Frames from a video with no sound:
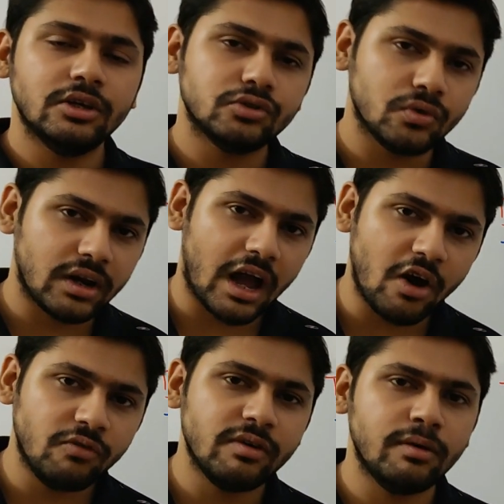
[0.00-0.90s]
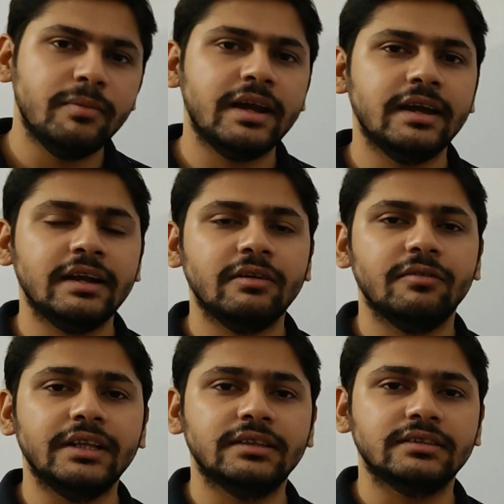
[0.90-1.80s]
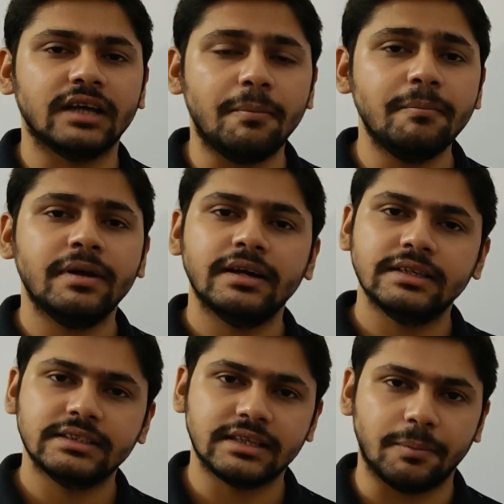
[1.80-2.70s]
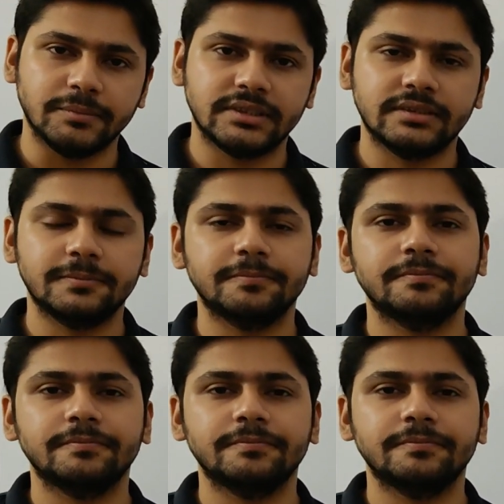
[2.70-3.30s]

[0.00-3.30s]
So now we will begin with some sums.